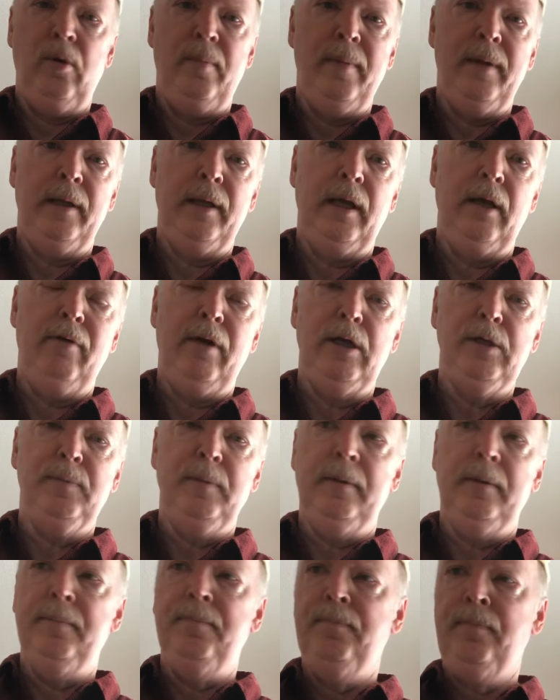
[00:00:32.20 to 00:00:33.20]
melody
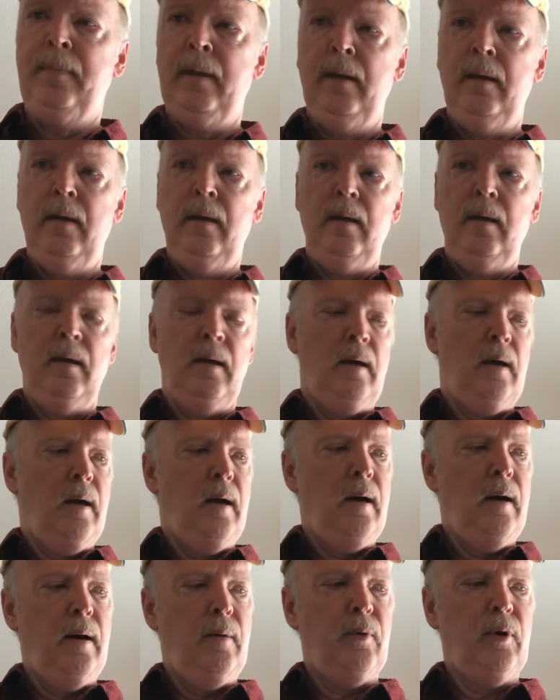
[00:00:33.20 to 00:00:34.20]
arrangement.
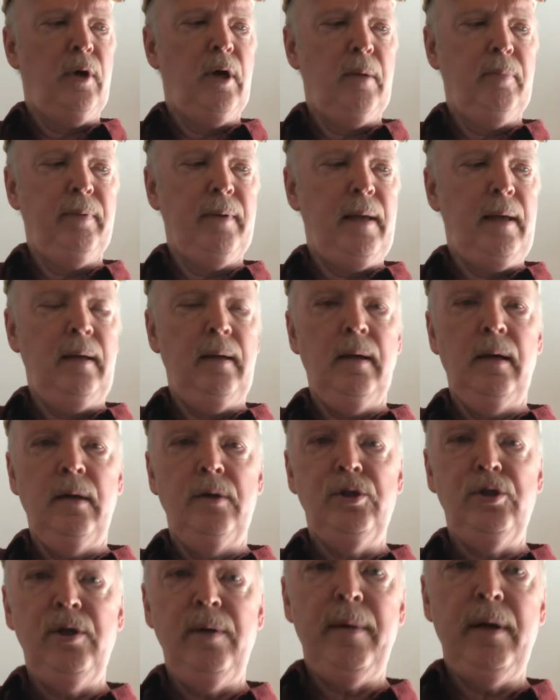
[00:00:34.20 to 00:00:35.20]
We're going to play a
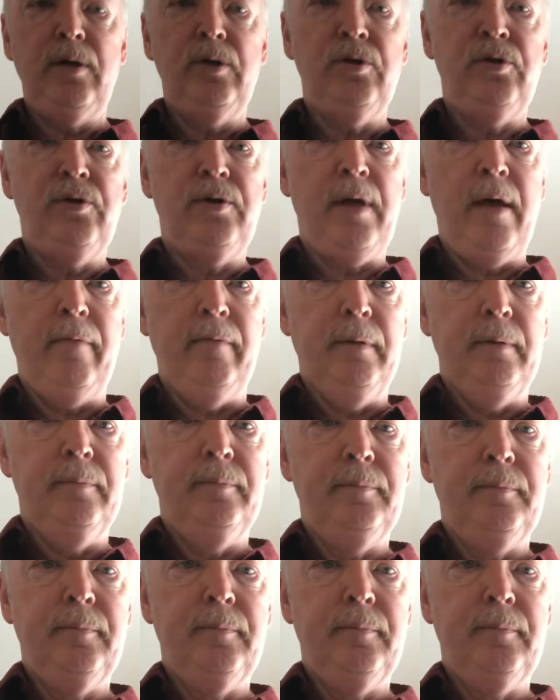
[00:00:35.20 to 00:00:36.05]
G major 7